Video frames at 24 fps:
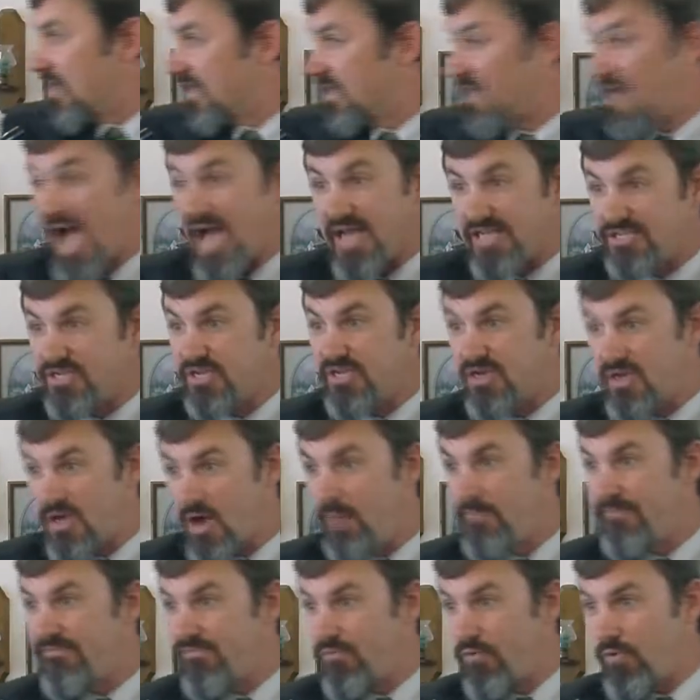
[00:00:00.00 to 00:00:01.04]
God's going to
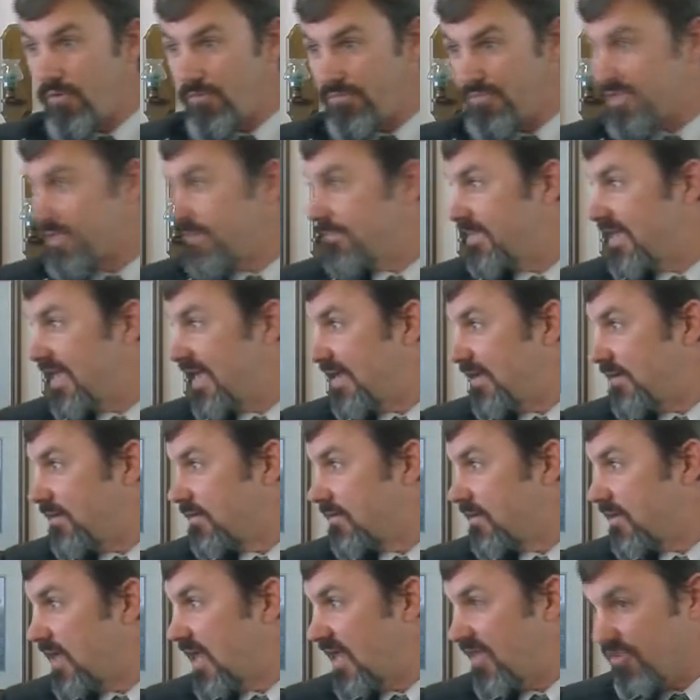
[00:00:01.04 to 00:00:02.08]
come for them someday,
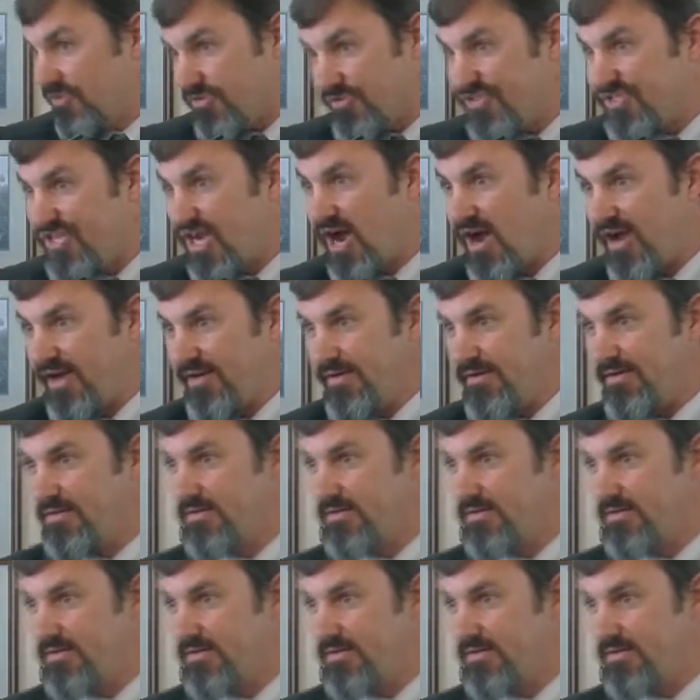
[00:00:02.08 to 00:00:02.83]
and they're done.